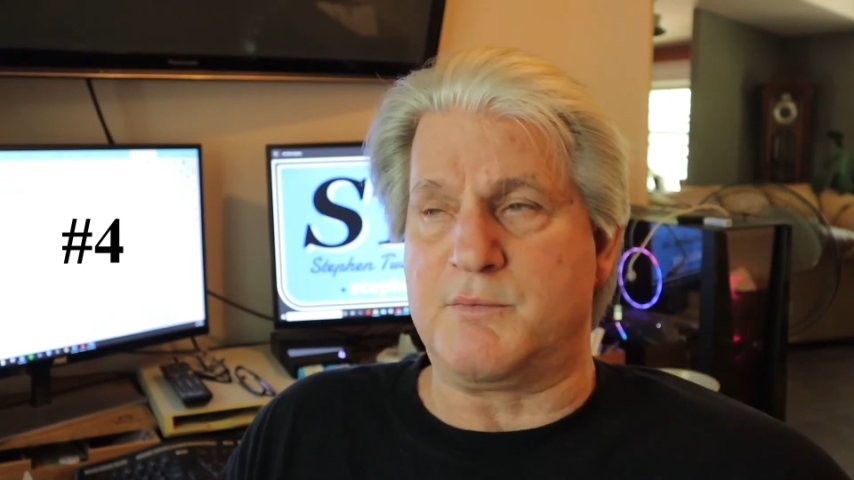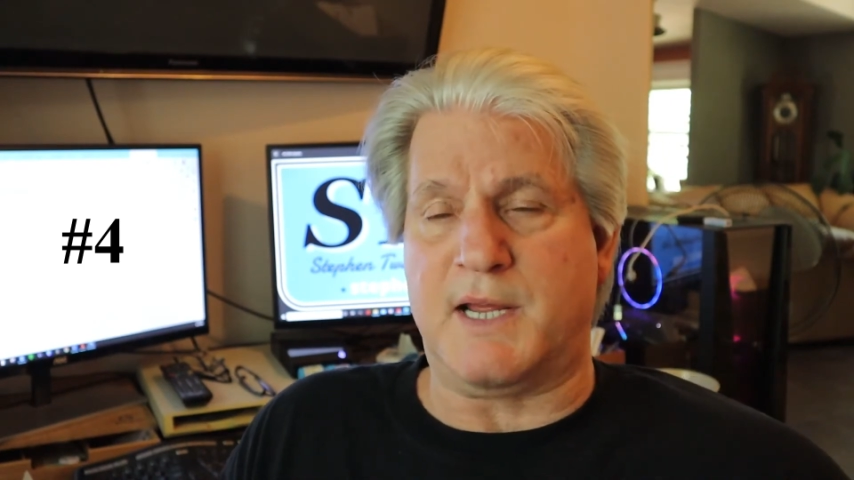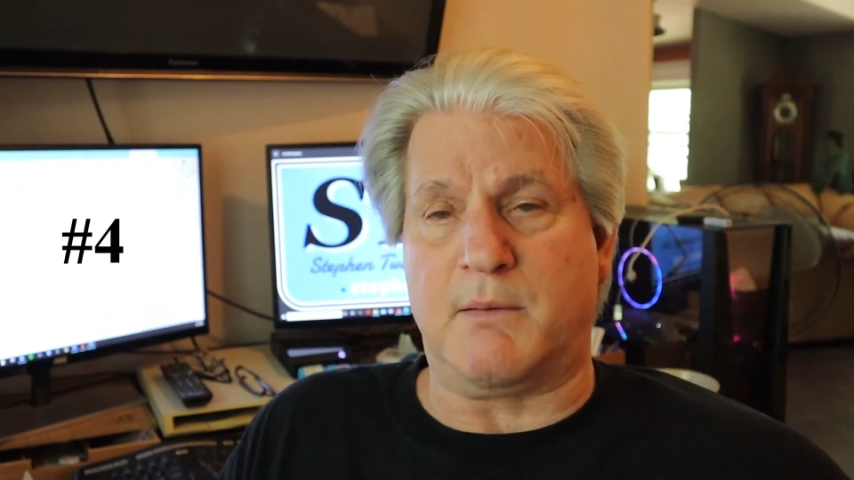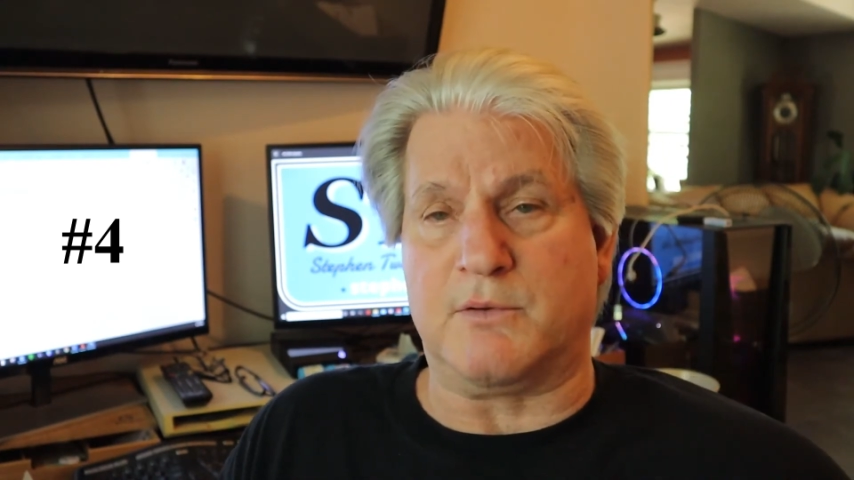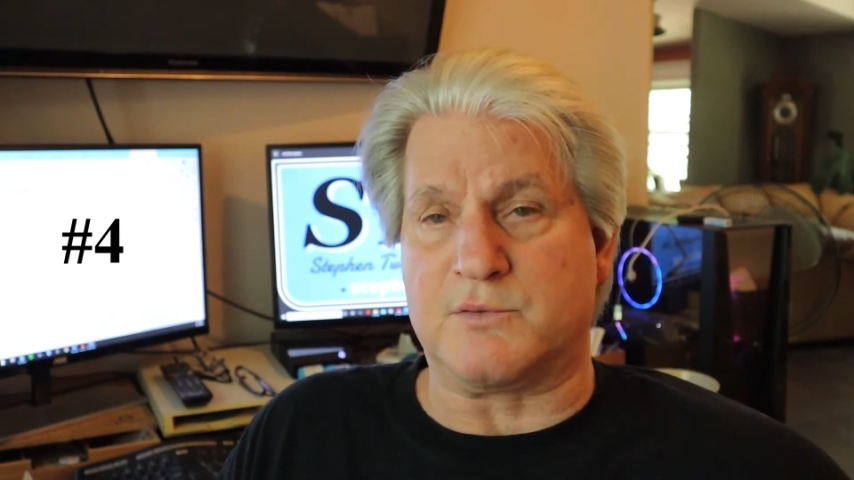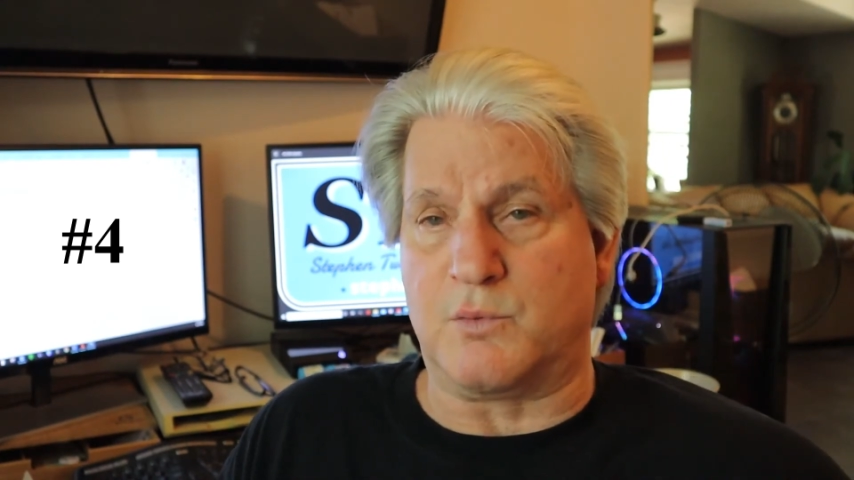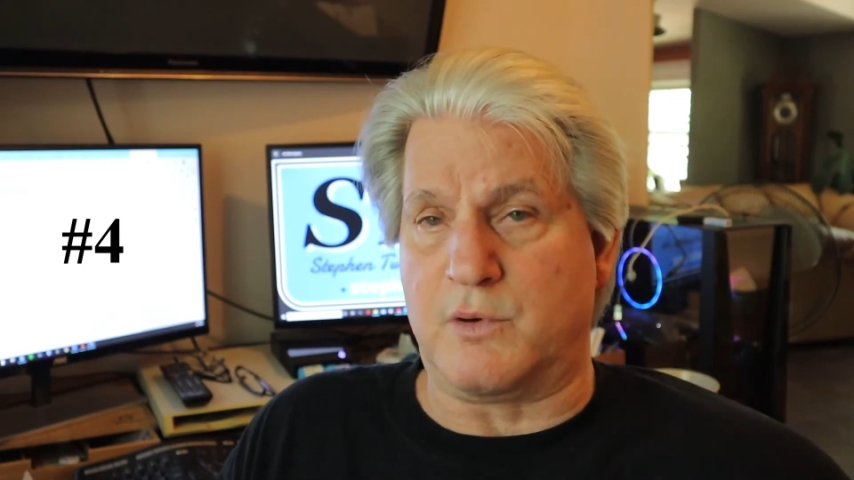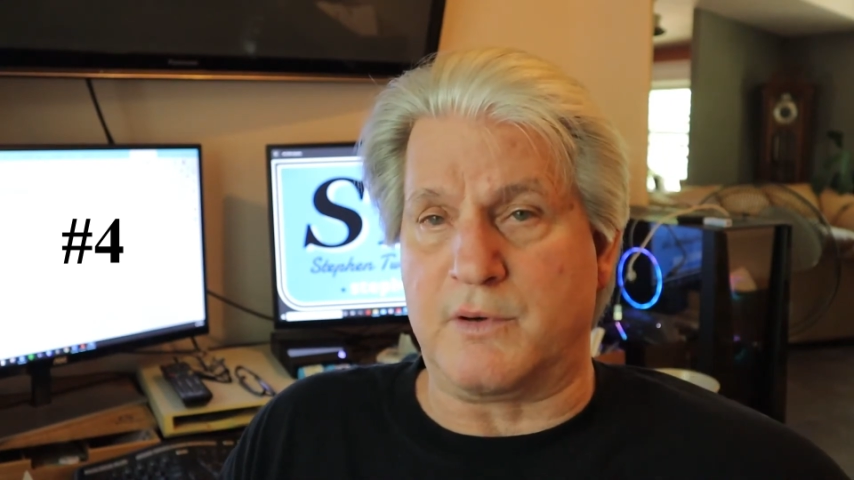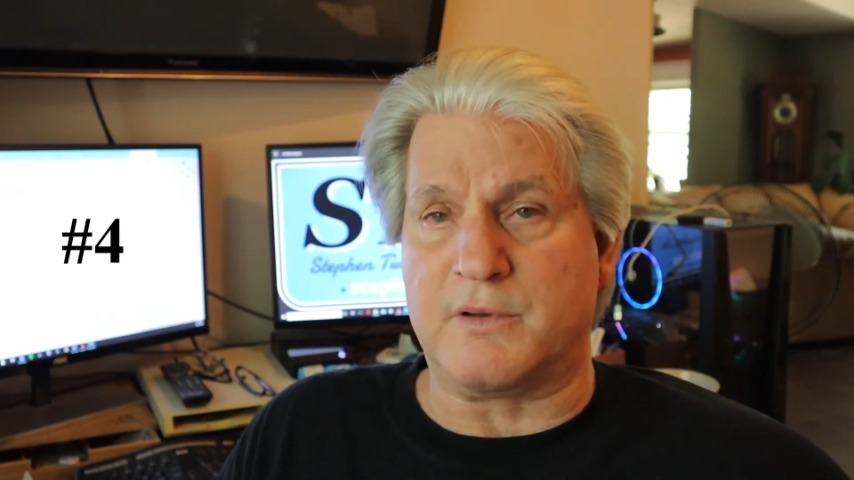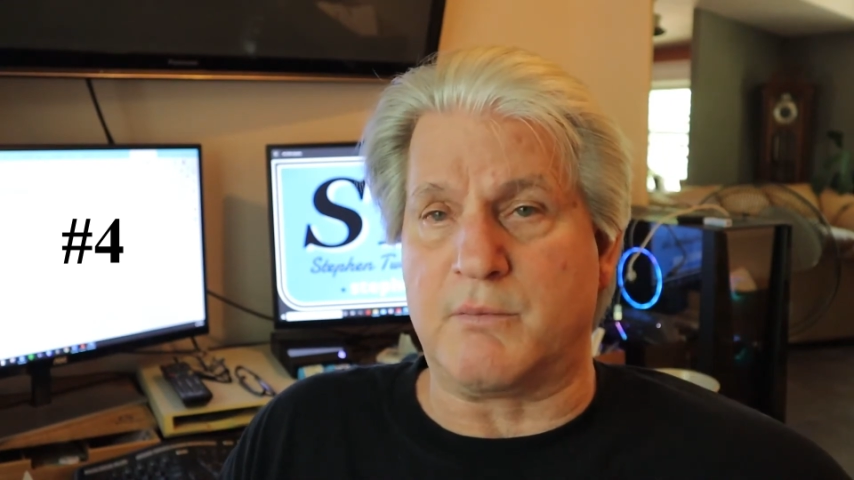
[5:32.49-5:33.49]
tables
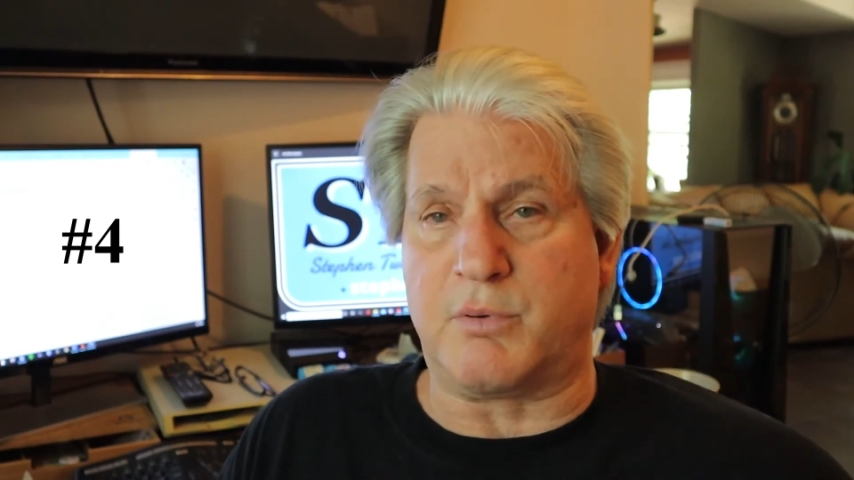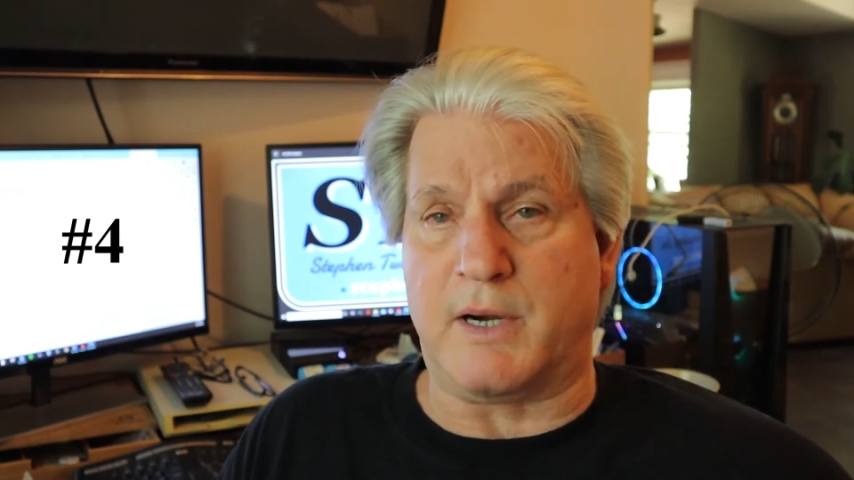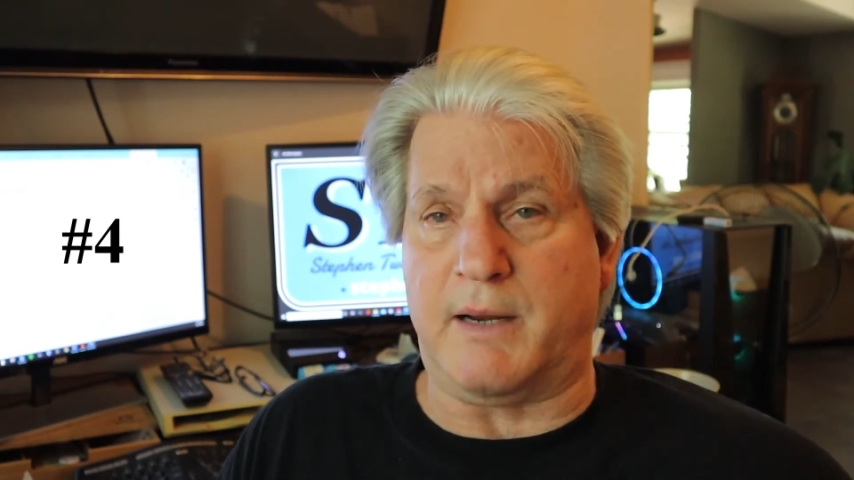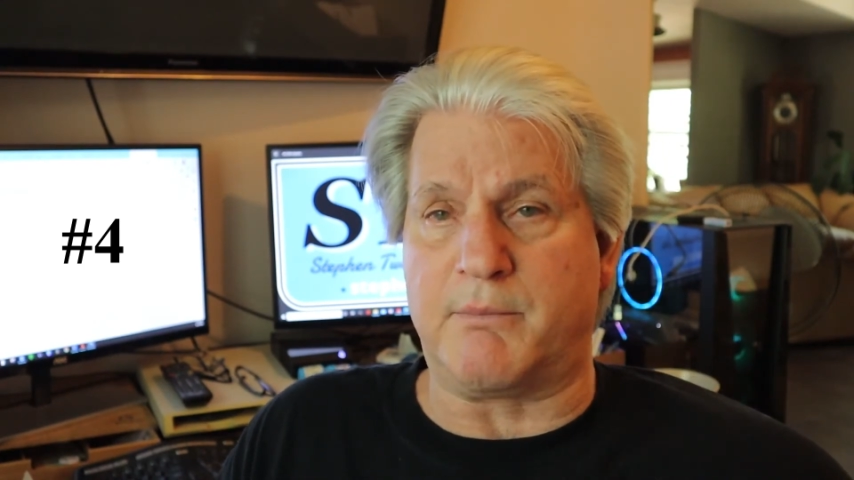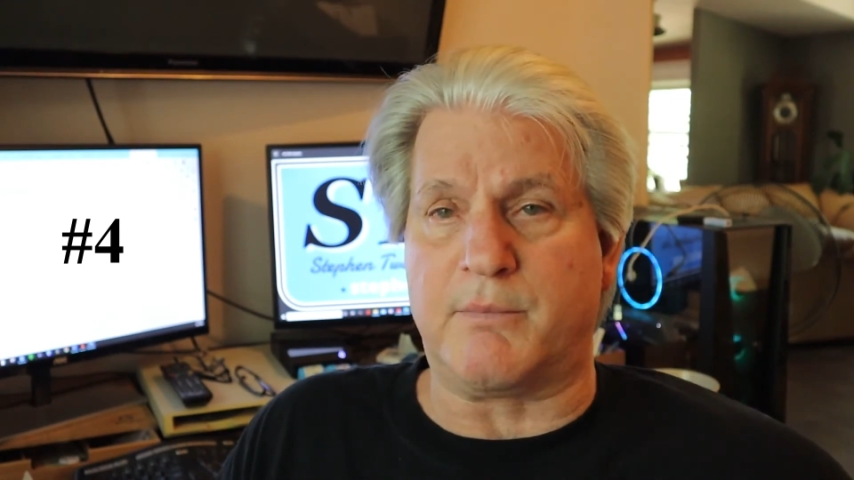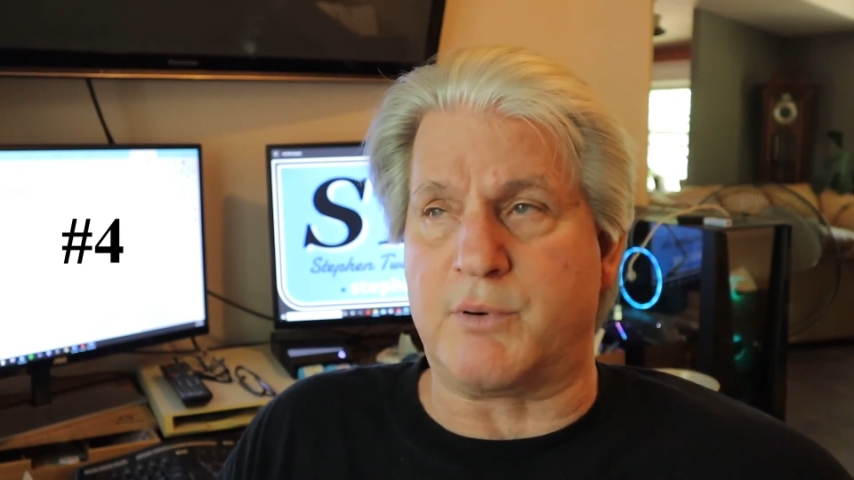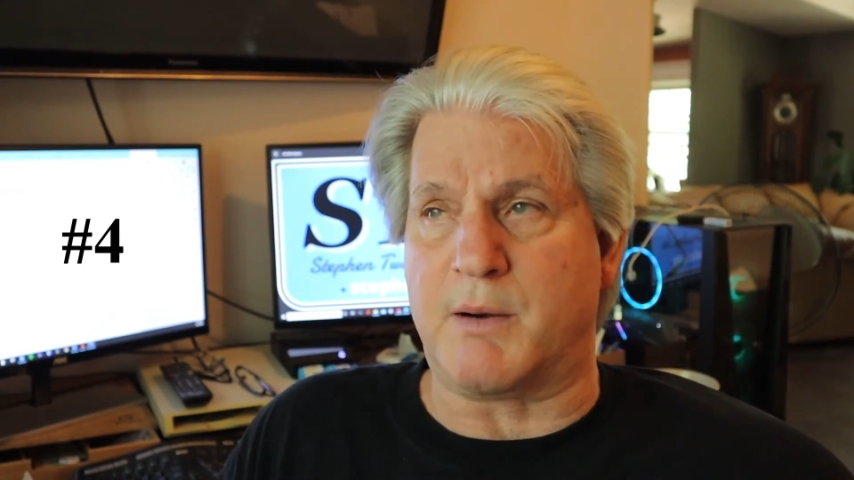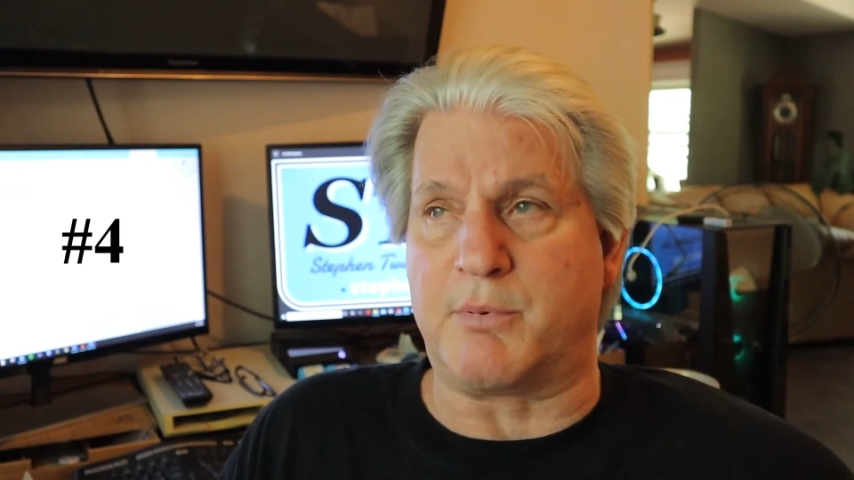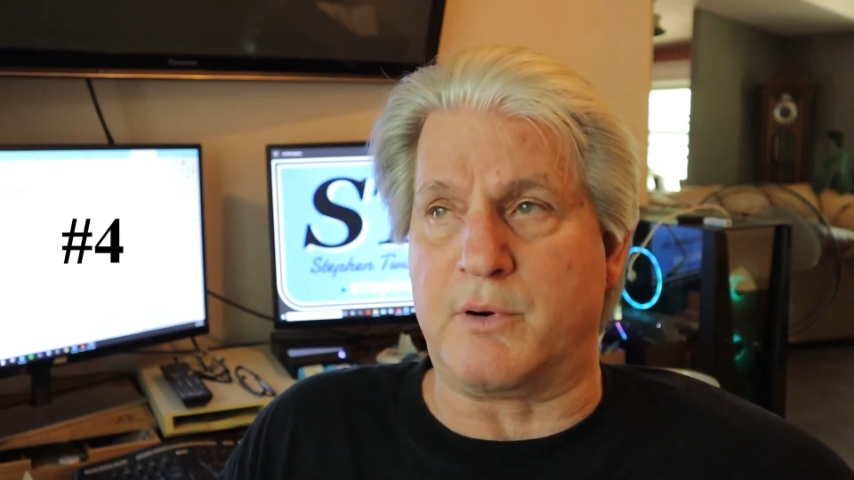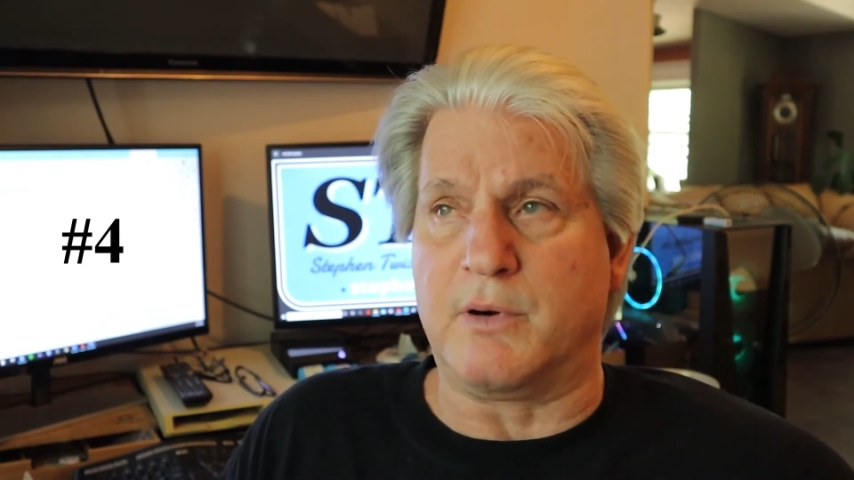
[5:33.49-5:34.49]
weren't the
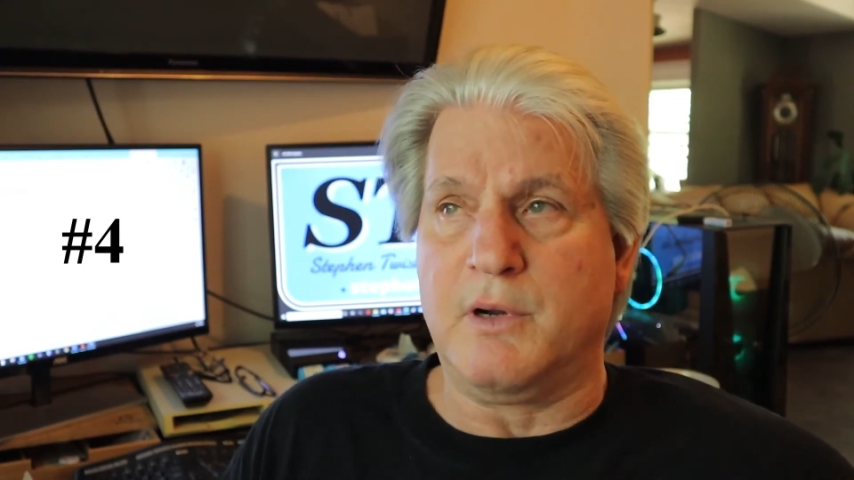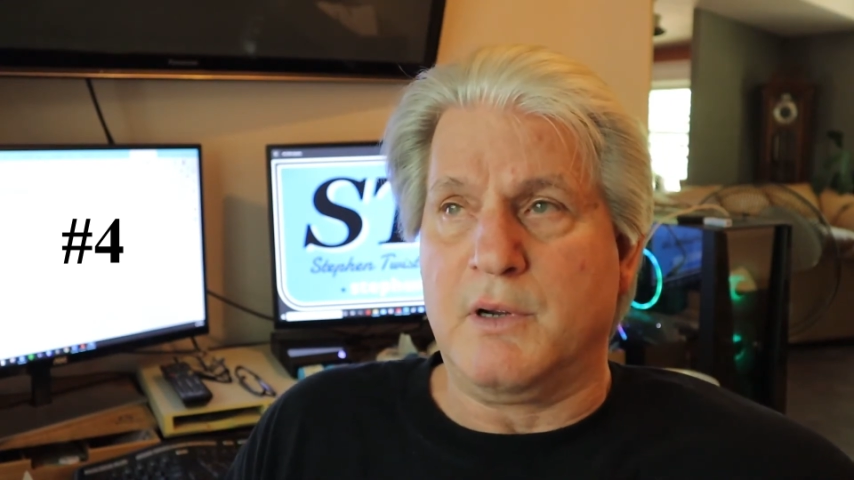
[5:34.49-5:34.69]
proper